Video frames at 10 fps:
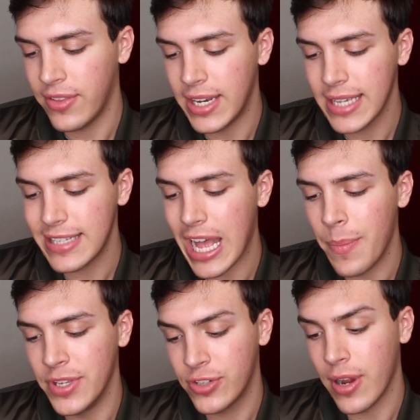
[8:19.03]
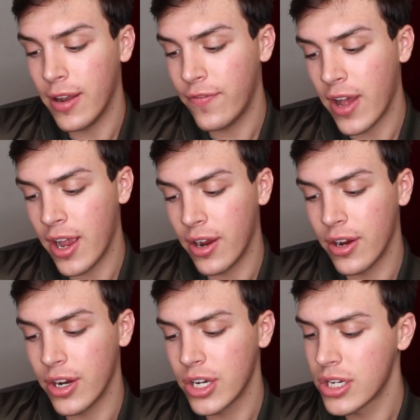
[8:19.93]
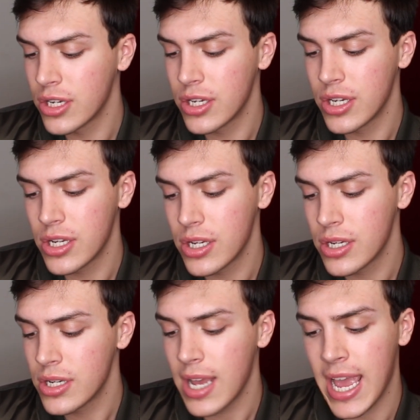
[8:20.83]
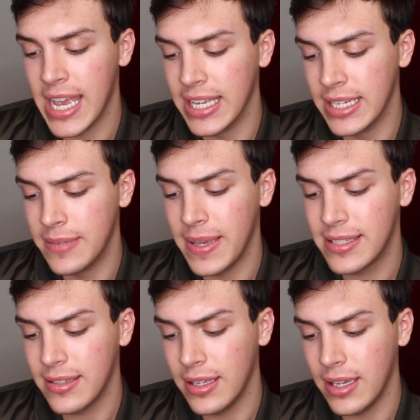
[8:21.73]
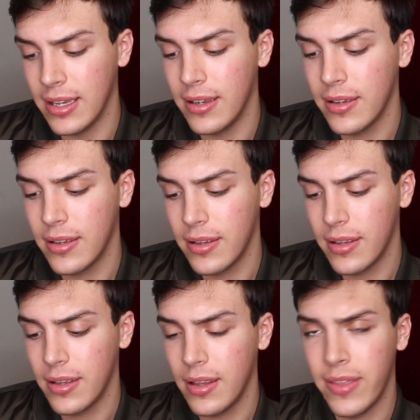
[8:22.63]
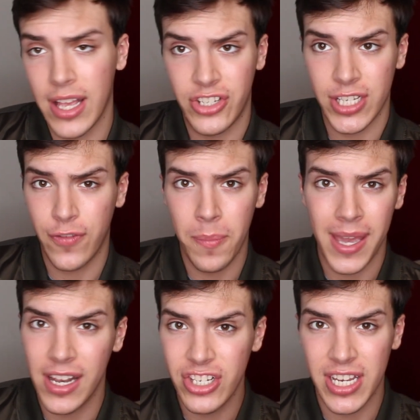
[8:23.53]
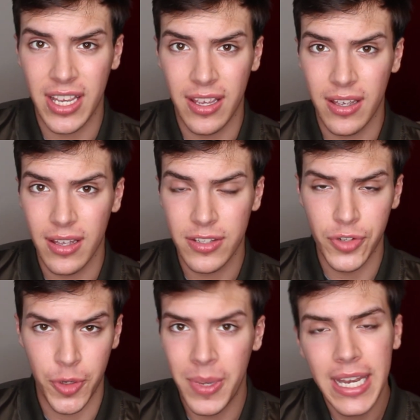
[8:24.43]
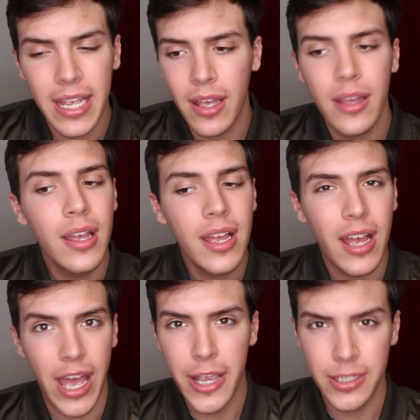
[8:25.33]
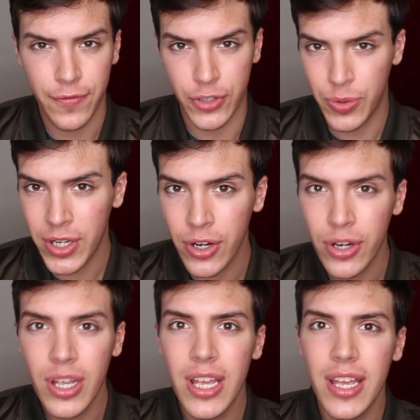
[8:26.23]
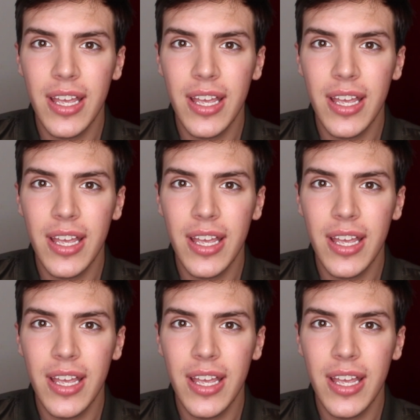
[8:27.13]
The next app is Crowdfire, and basically that's just for managing social media. I use it for Twitter.